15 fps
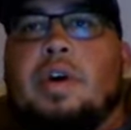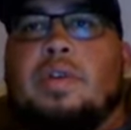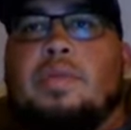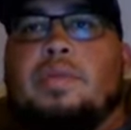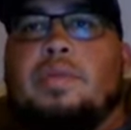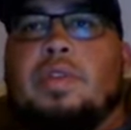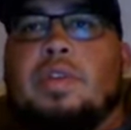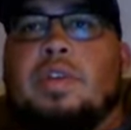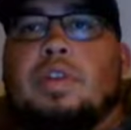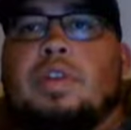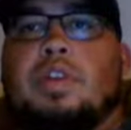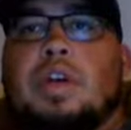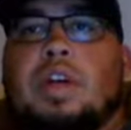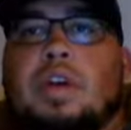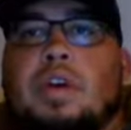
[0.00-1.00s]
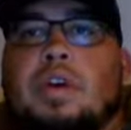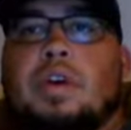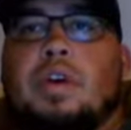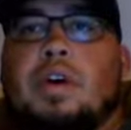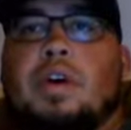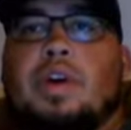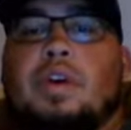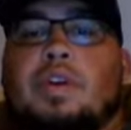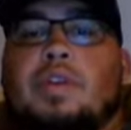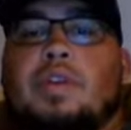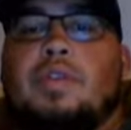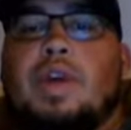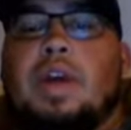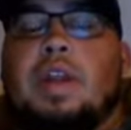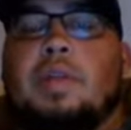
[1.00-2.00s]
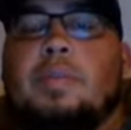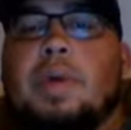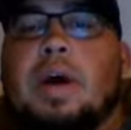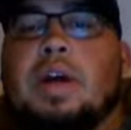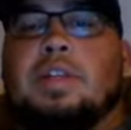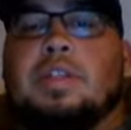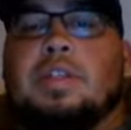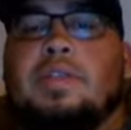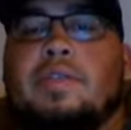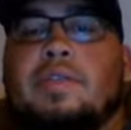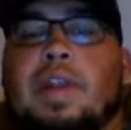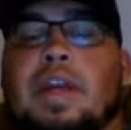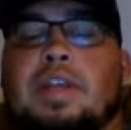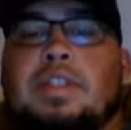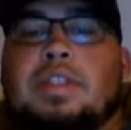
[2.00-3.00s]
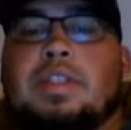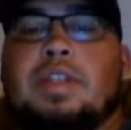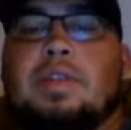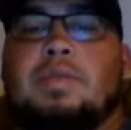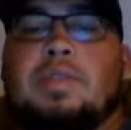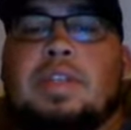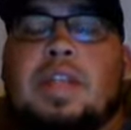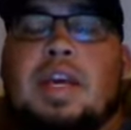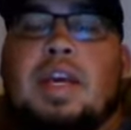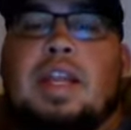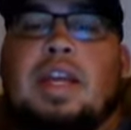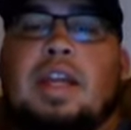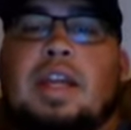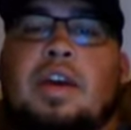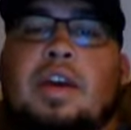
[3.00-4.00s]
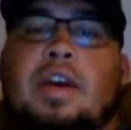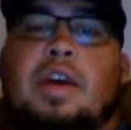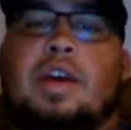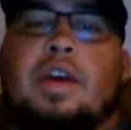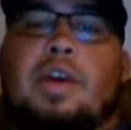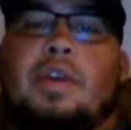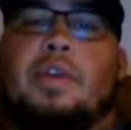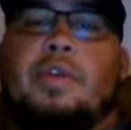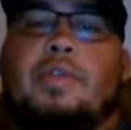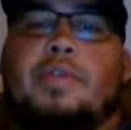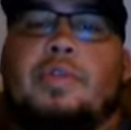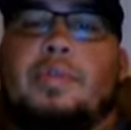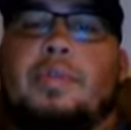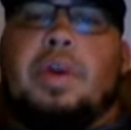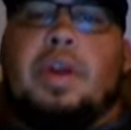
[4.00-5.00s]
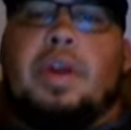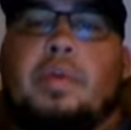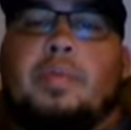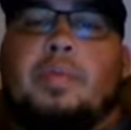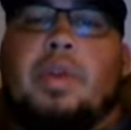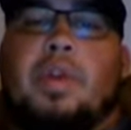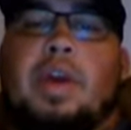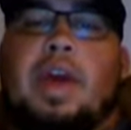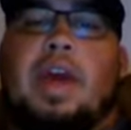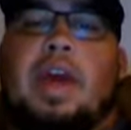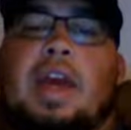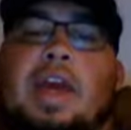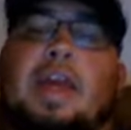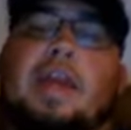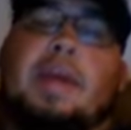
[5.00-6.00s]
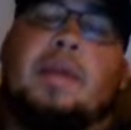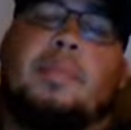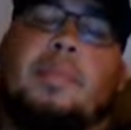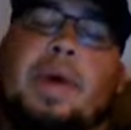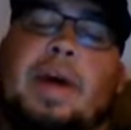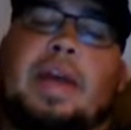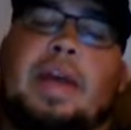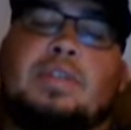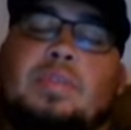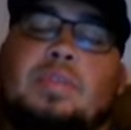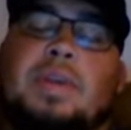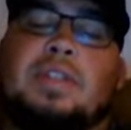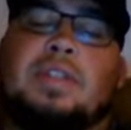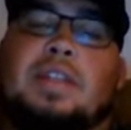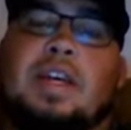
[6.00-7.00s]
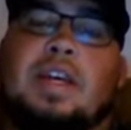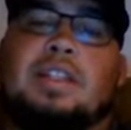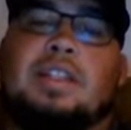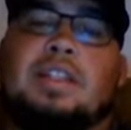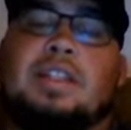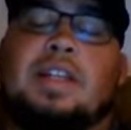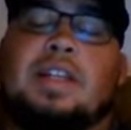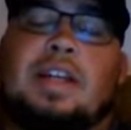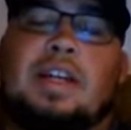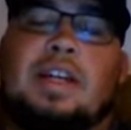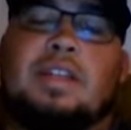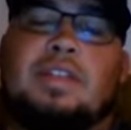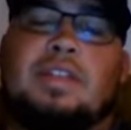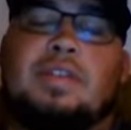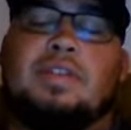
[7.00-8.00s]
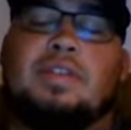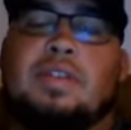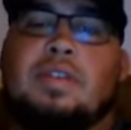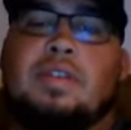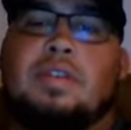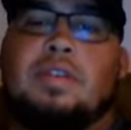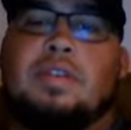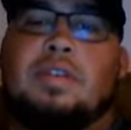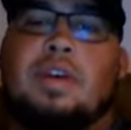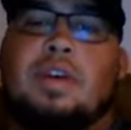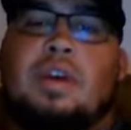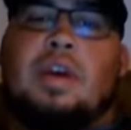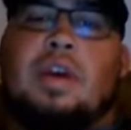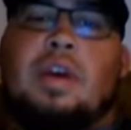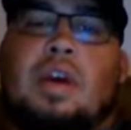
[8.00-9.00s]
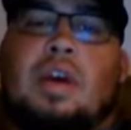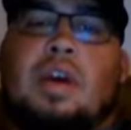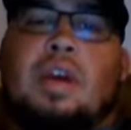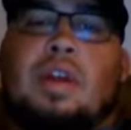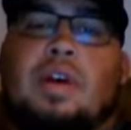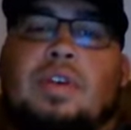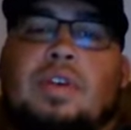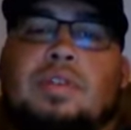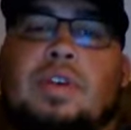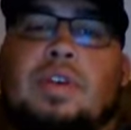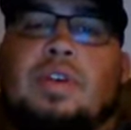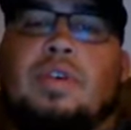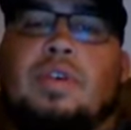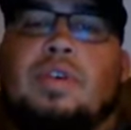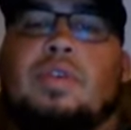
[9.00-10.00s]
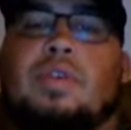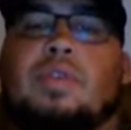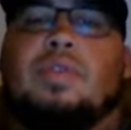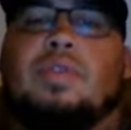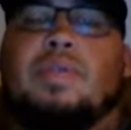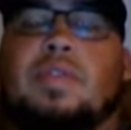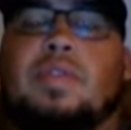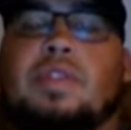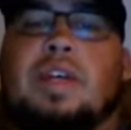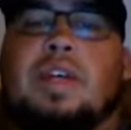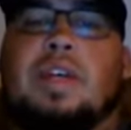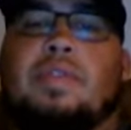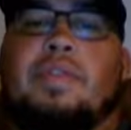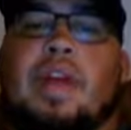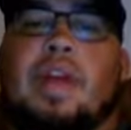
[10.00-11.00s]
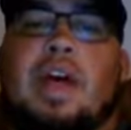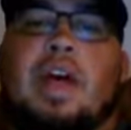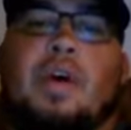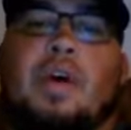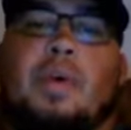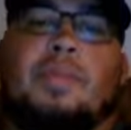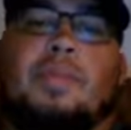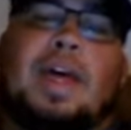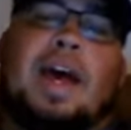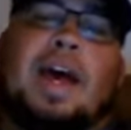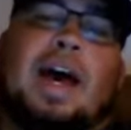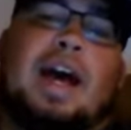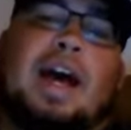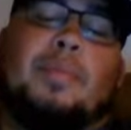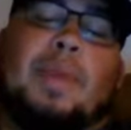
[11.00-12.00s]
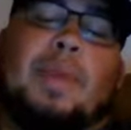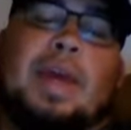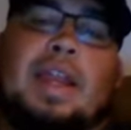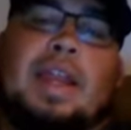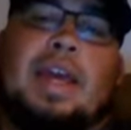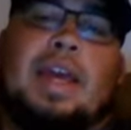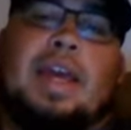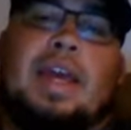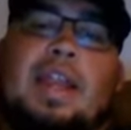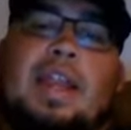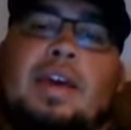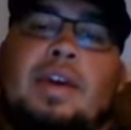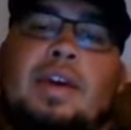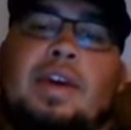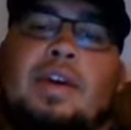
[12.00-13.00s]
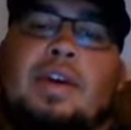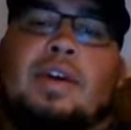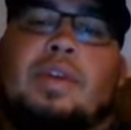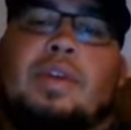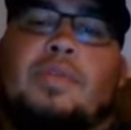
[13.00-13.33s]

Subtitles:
of, trying to create the positive relationships needed in order for me to communicate my expectations clearly to the students, and also receive the help that I may need